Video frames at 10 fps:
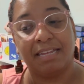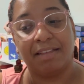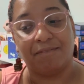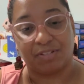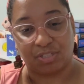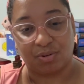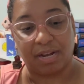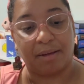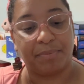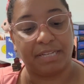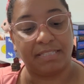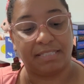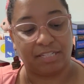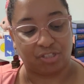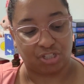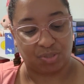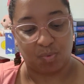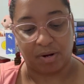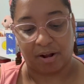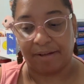physical copies. These are just
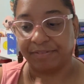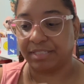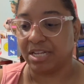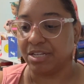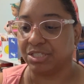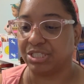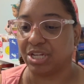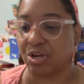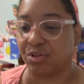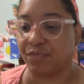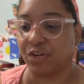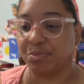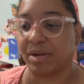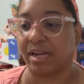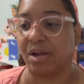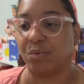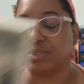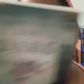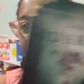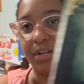one-offs. So the first book I got
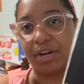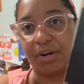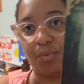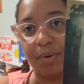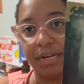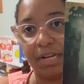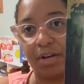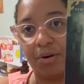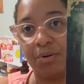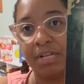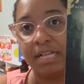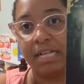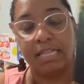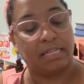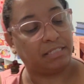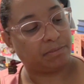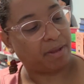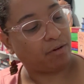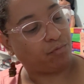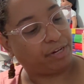was One Dark Window. This is
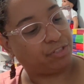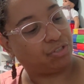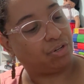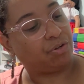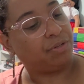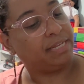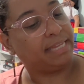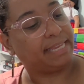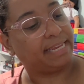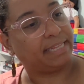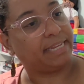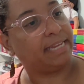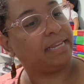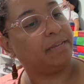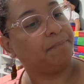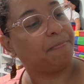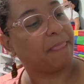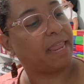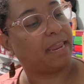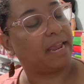by Rachel Gillig,
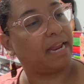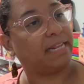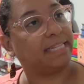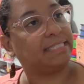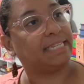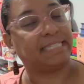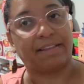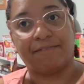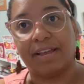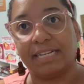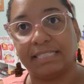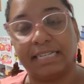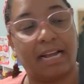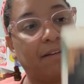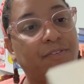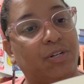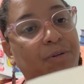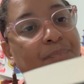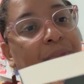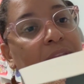and this is a fantasy novel.